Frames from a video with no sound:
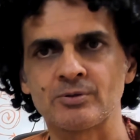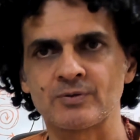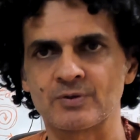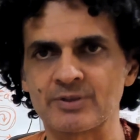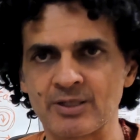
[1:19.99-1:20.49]

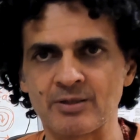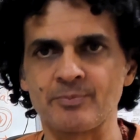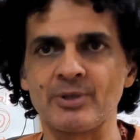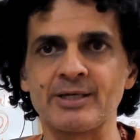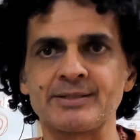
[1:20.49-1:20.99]
so their
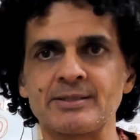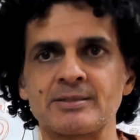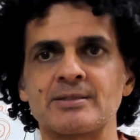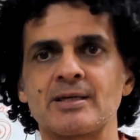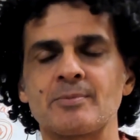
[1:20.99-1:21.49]
body,
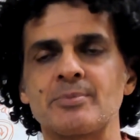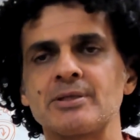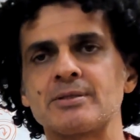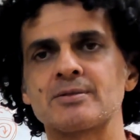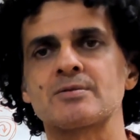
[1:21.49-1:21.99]
they're a bit